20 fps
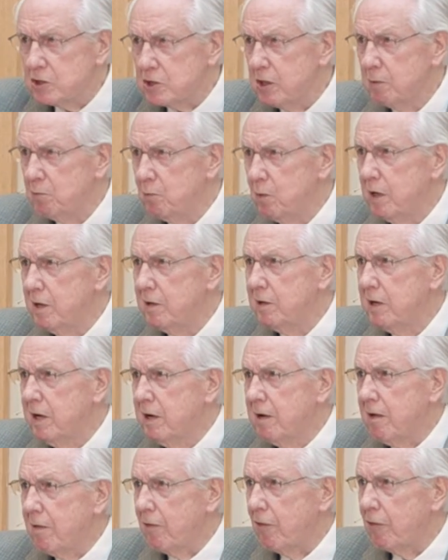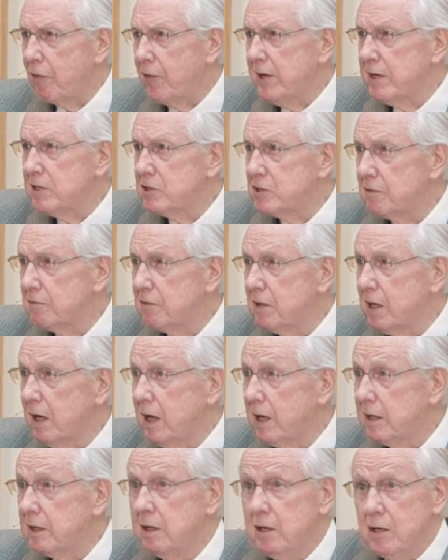someone the things of
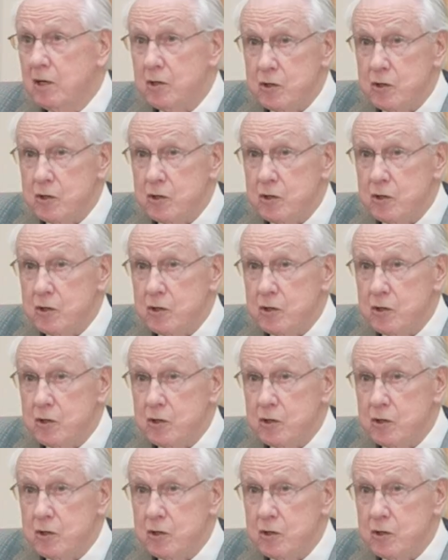God,